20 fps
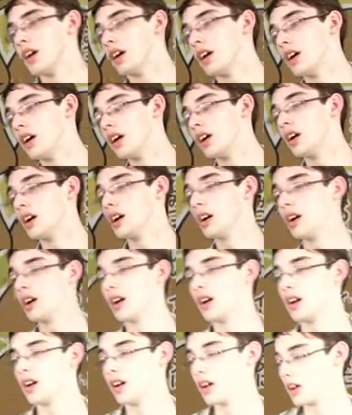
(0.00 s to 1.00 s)
That's right.
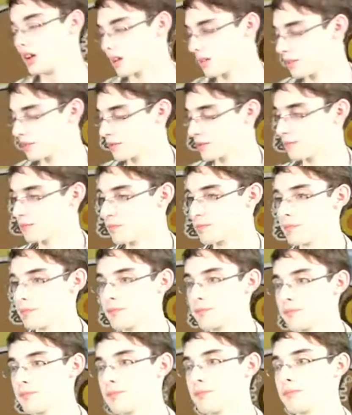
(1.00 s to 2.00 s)
And an upcoming
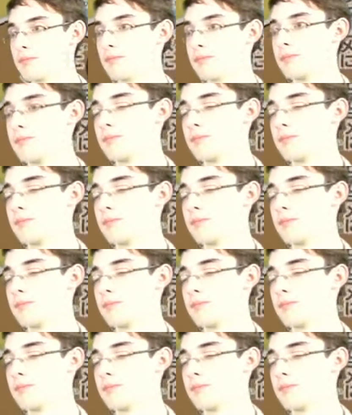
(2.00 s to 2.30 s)
episode is